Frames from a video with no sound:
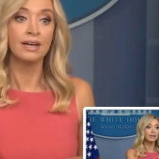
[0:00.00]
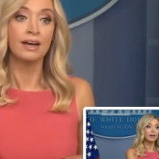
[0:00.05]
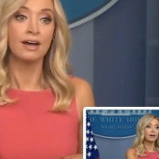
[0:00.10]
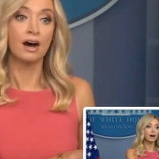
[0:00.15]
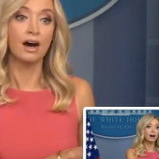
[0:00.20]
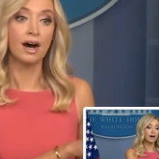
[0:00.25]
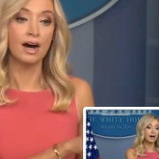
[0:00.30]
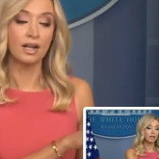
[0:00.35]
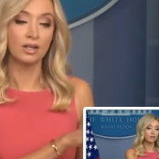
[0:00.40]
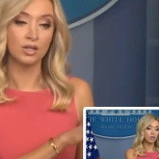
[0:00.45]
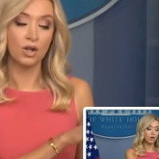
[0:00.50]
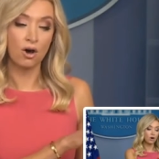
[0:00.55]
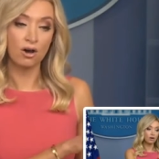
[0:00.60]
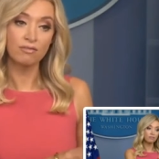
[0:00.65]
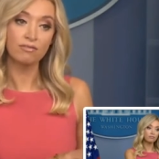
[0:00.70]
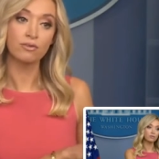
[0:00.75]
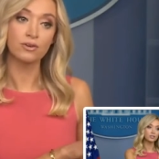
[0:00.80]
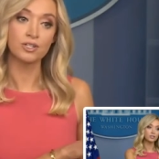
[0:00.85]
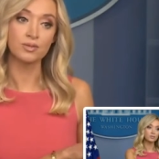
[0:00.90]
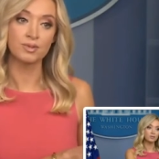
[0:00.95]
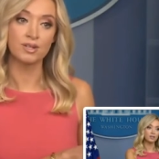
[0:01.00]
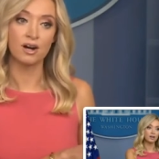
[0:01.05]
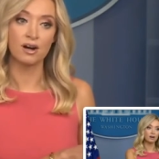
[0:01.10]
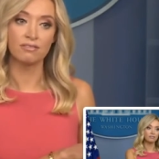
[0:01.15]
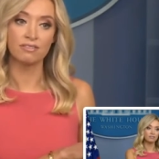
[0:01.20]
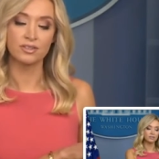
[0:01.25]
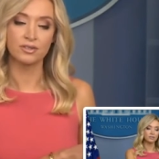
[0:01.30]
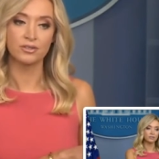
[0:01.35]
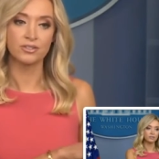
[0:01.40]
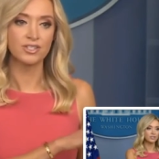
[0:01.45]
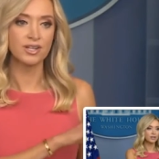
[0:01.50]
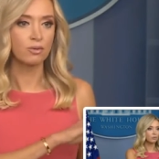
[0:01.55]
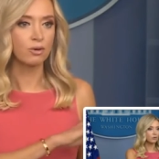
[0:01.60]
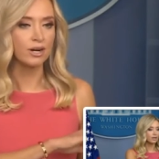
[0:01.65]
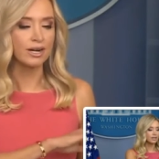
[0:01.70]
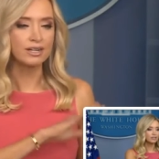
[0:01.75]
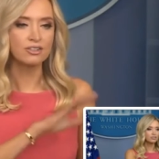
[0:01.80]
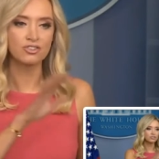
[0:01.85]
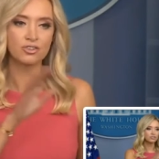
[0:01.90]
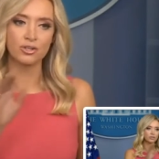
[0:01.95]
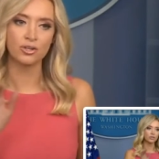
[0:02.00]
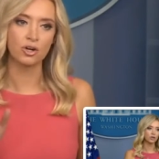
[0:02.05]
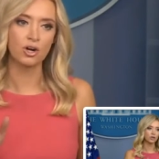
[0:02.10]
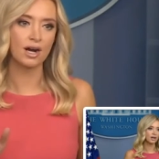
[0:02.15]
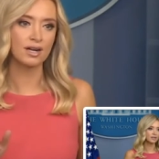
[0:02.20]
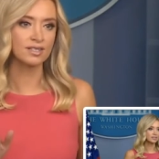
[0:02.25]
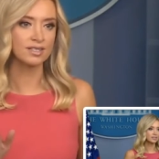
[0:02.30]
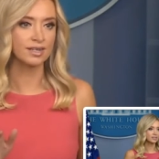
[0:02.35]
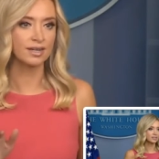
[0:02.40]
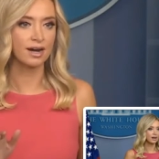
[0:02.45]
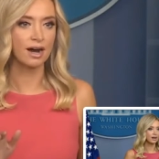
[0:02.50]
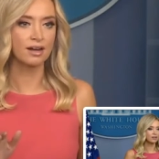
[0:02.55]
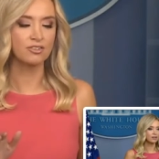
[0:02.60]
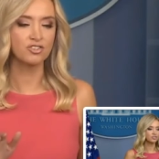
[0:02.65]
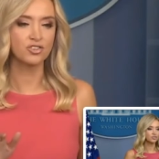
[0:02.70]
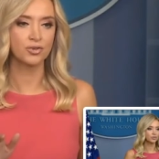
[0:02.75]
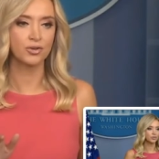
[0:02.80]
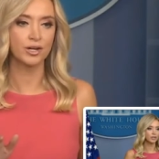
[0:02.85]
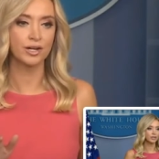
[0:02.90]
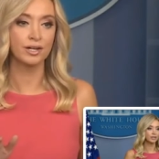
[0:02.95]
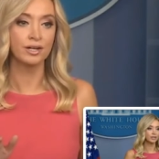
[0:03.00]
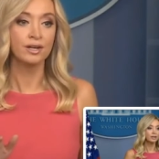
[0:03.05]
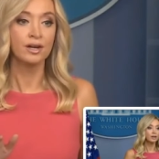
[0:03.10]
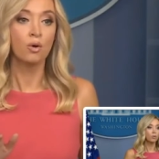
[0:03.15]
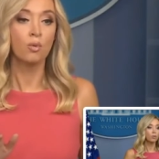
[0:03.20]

uh, law enforcement officers that were injured across the country.